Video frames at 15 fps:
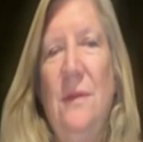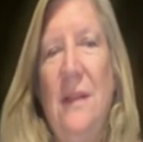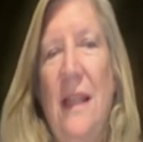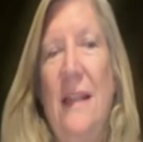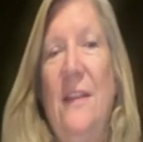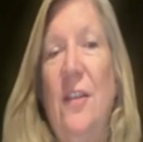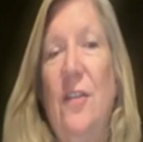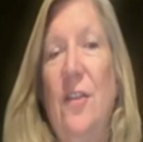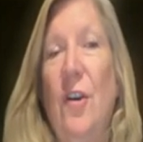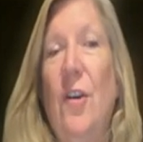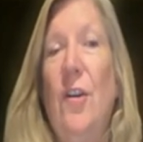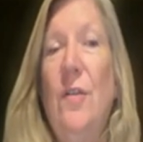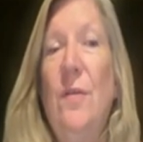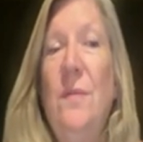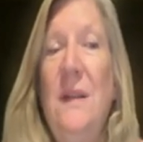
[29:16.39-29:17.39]
like the
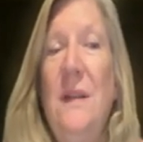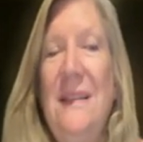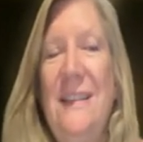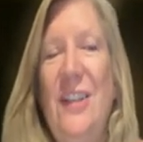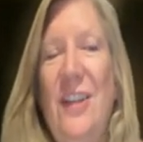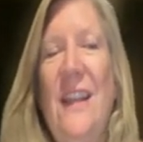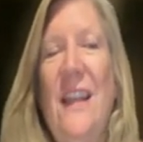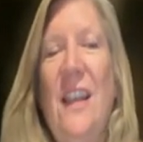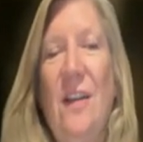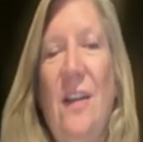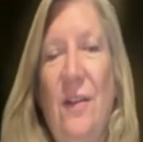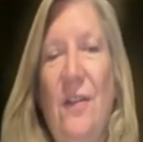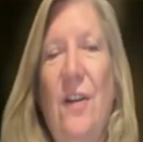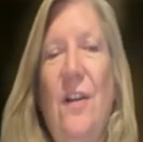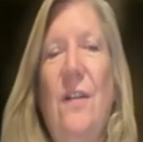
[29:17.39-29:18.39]
term
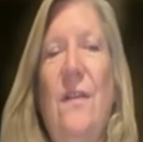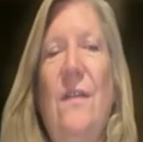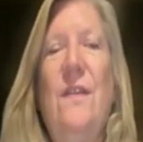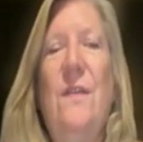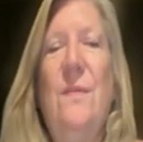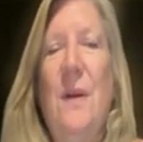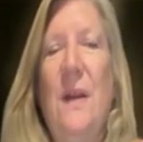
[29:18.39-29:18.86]
genicular nerves,